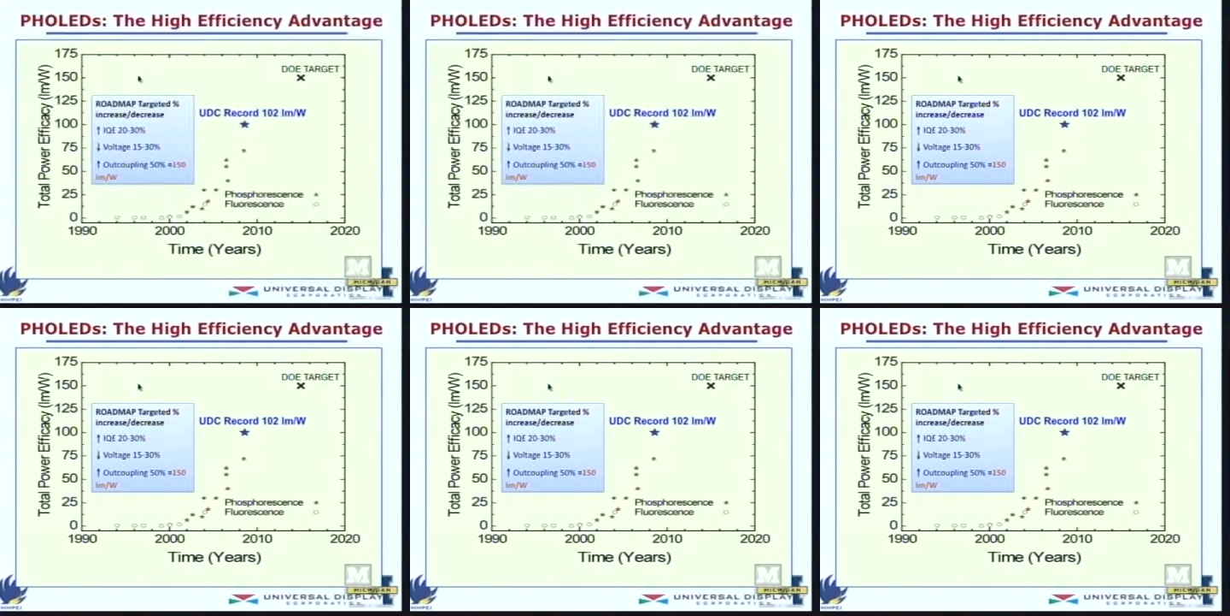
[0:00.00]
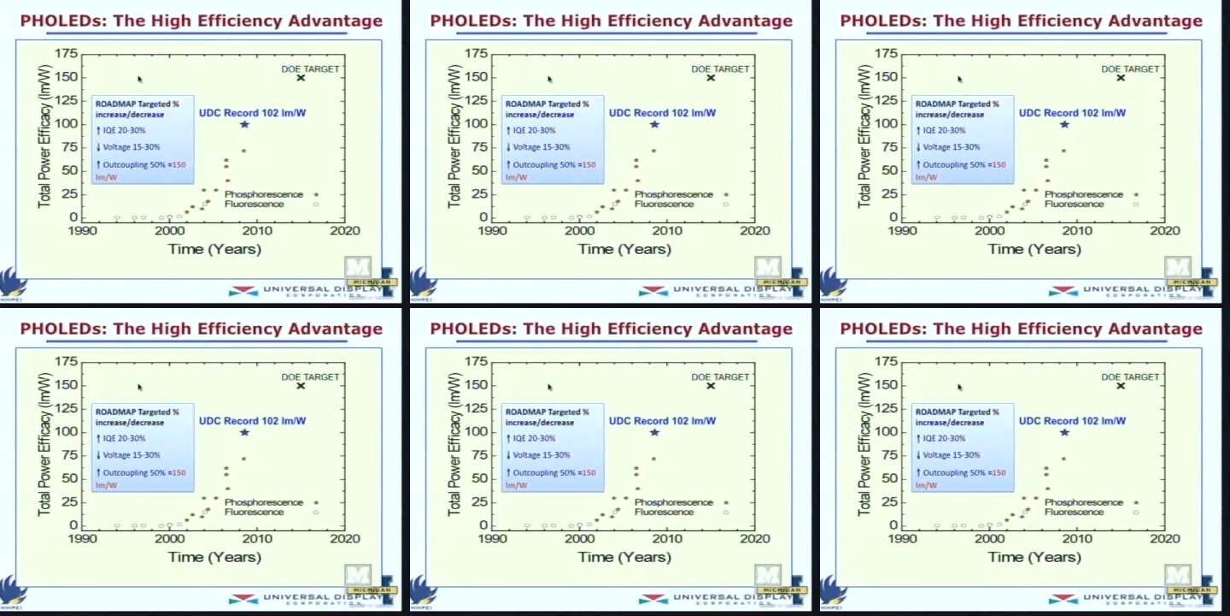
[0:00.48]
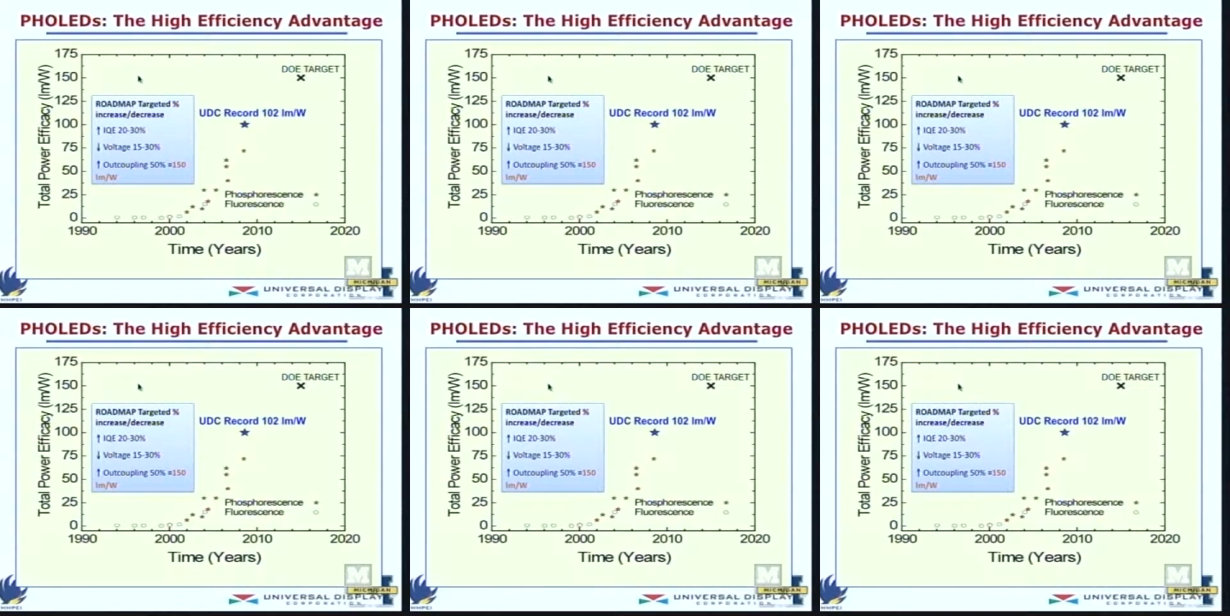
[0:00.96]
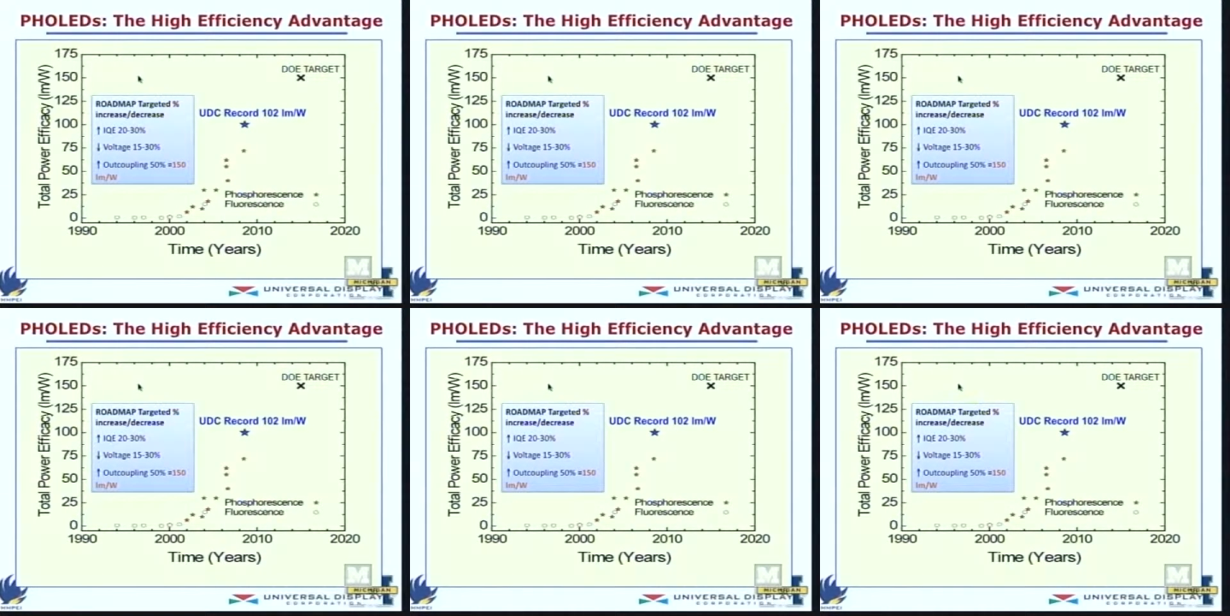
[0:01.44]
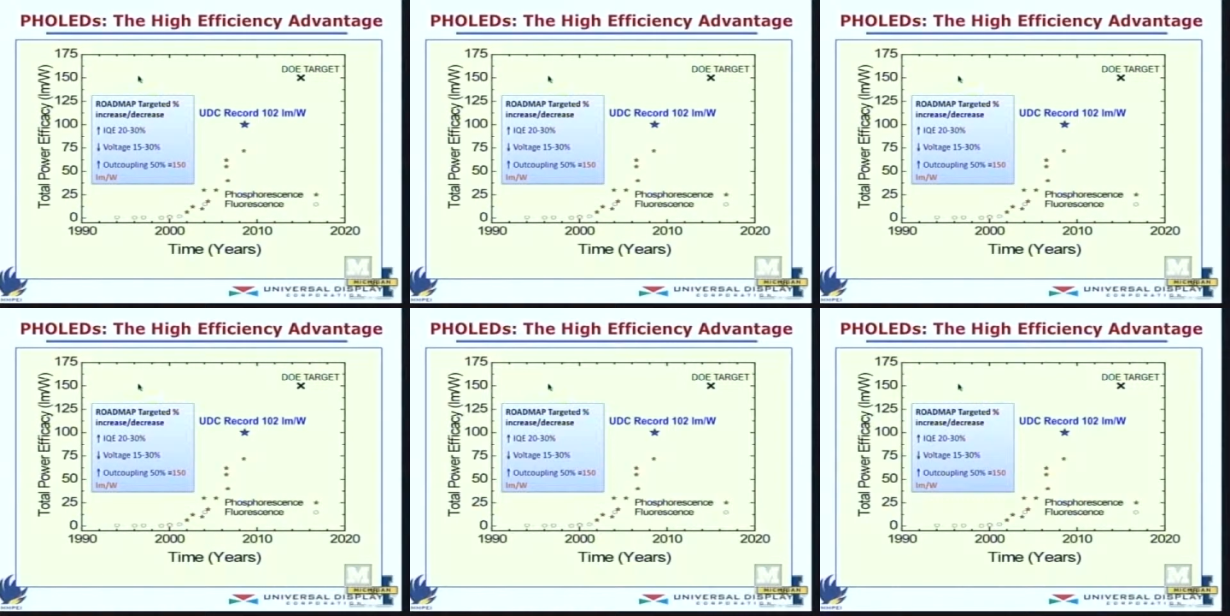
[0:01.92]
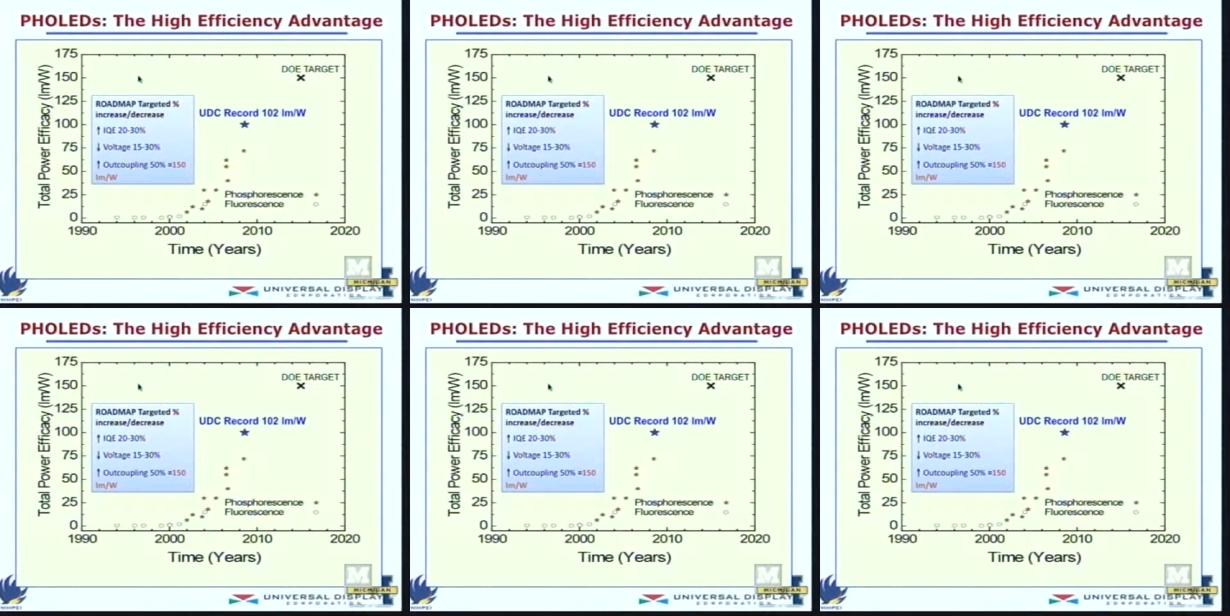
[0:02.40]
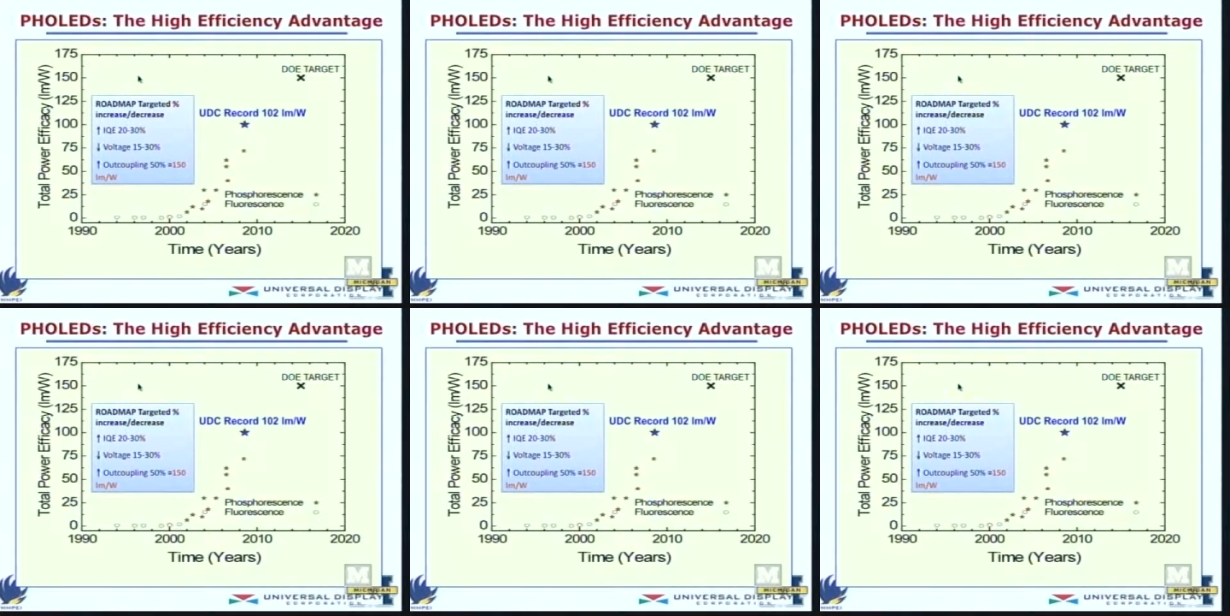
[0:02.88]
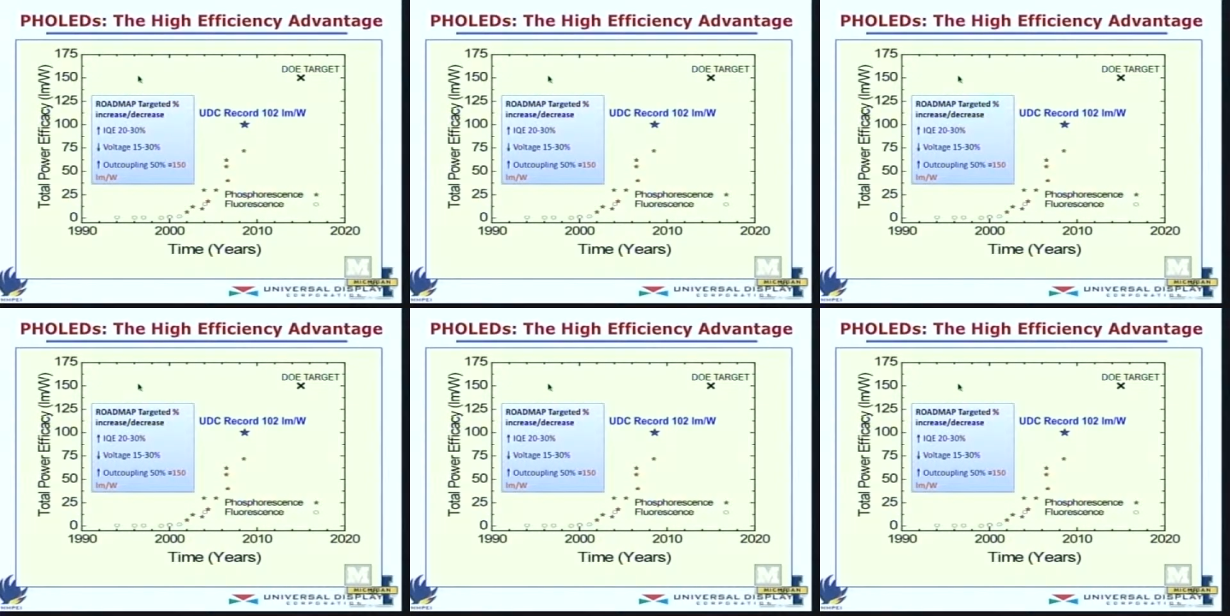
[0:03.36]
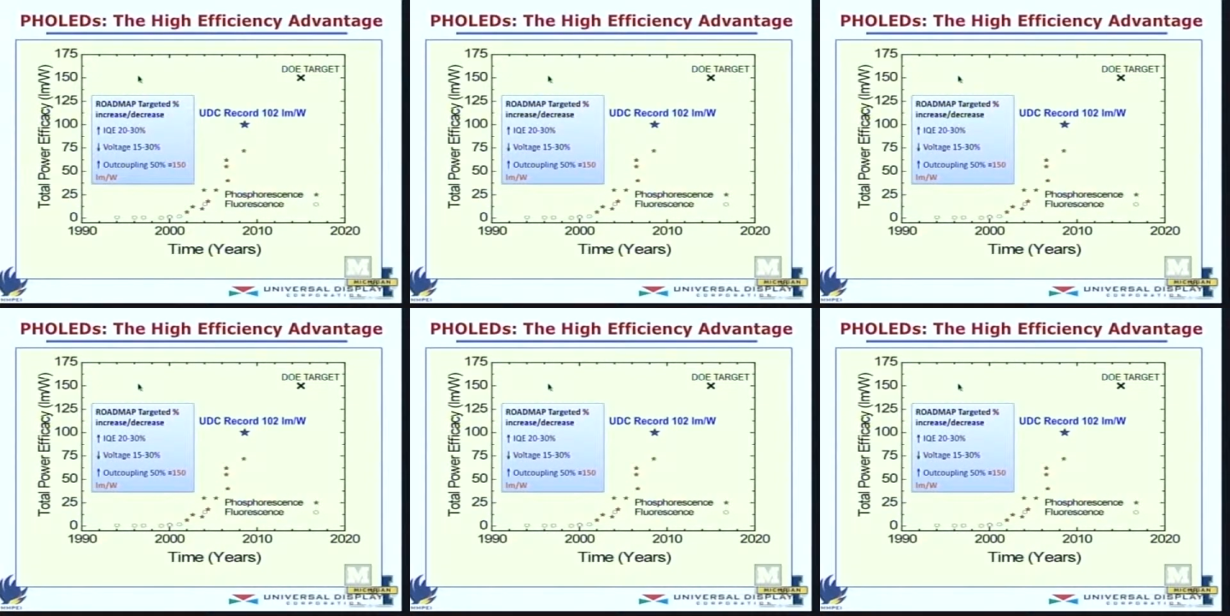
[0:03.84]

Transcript: No face is visible, so there are no lips to read.